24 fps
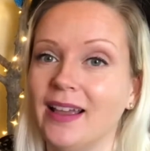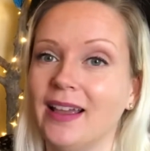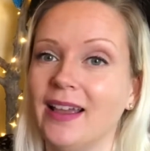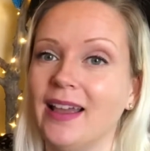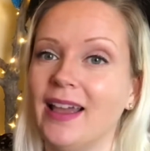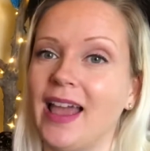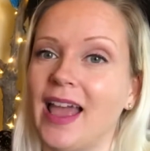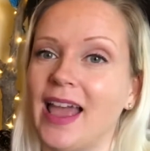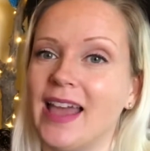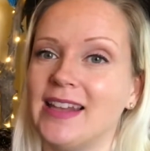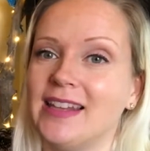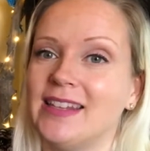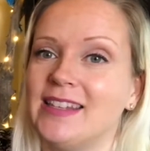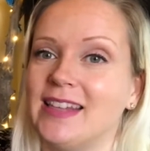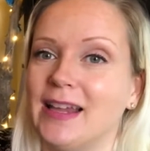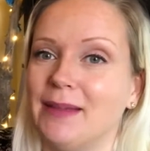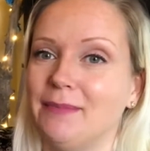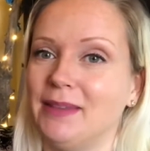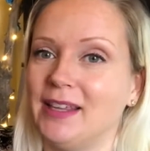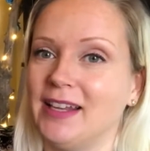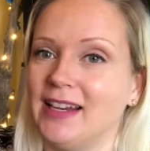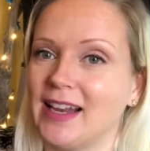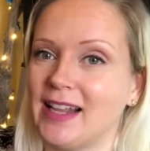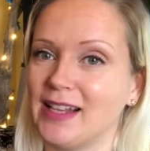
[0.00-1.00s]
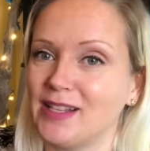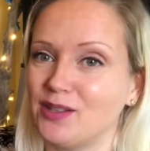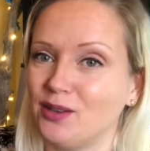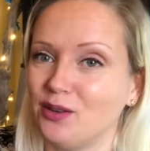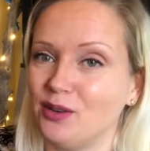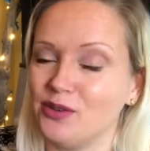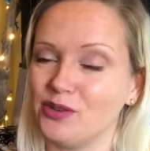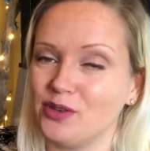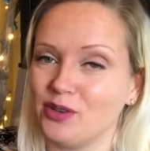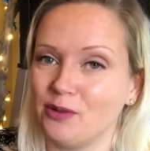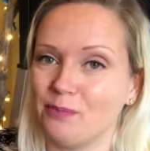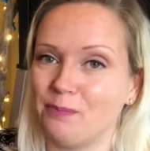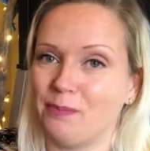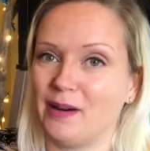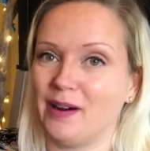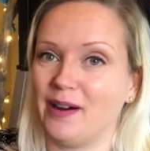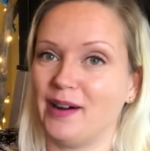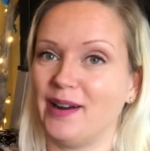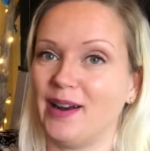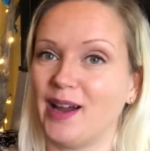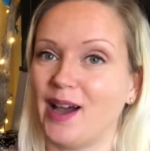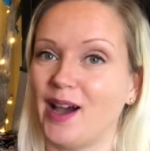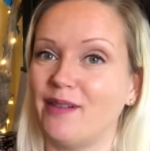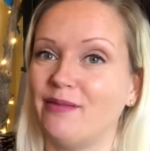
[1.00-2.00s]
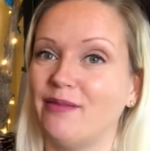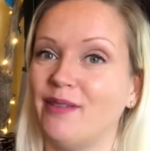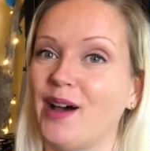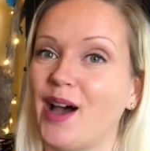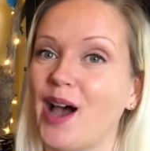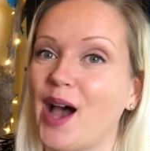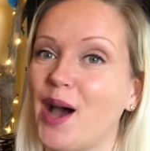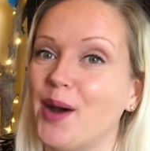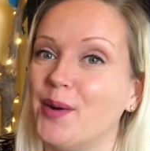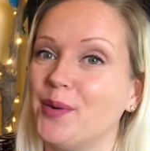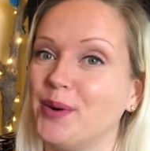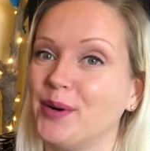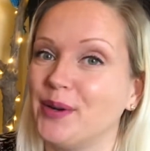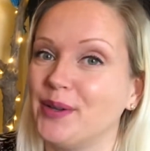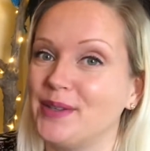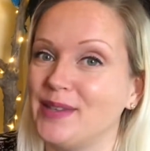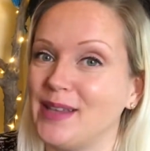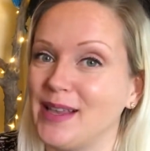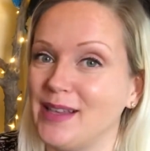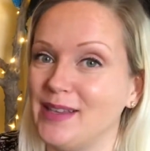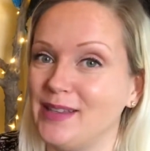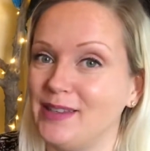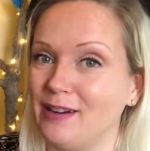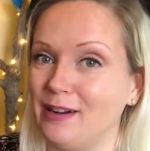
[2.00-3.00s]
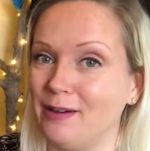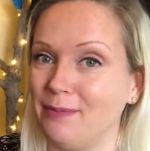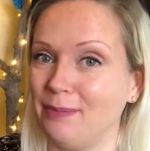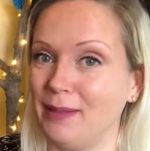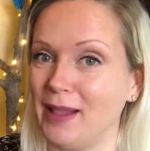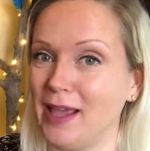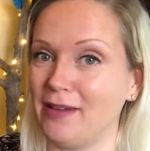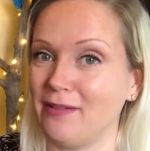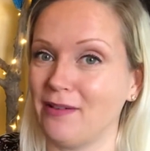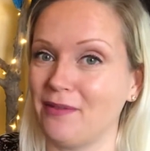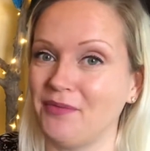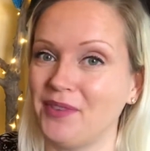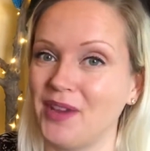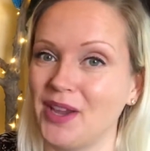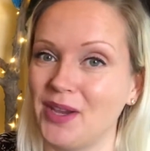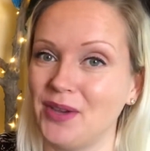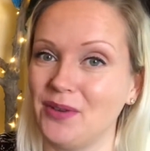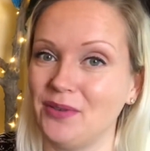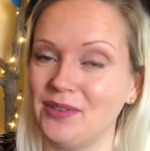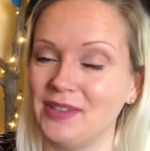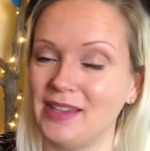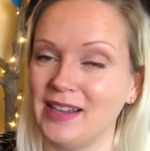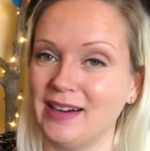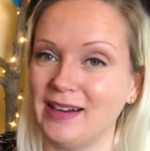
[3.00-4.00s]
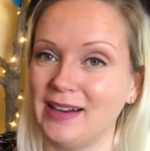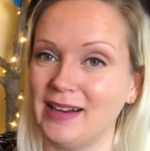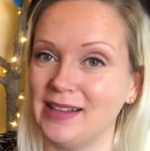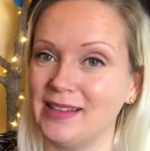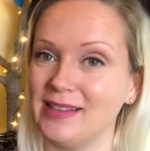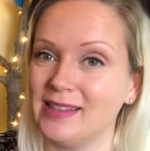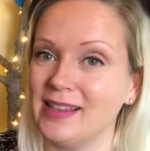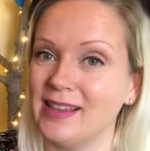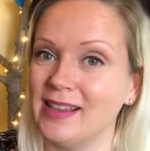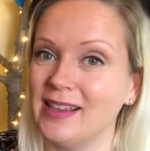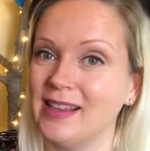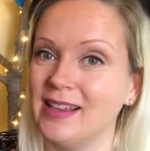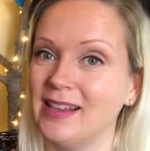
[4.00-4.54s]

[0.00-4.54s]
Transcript: And something that's also part of our sensory play when we're using this